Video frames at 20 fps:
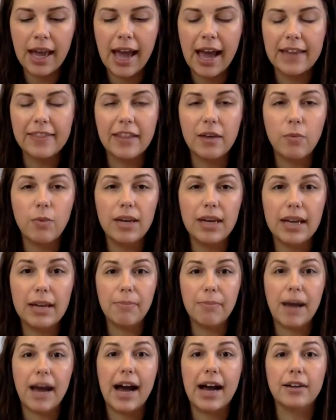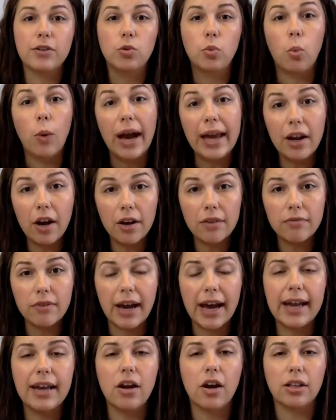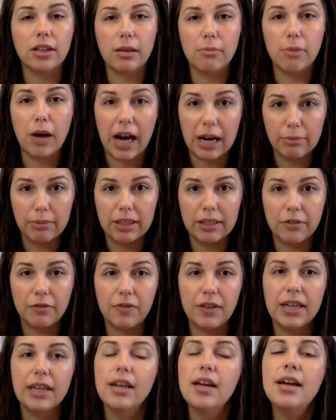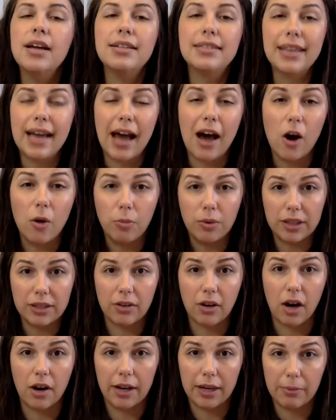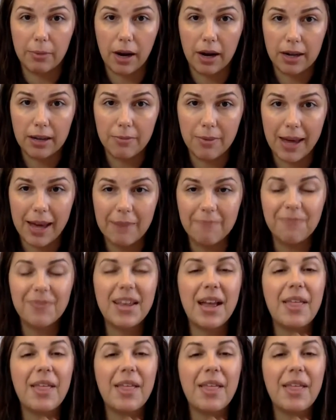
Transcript: and then we patch white on right on the bottom of the feet to help with chronic body pain.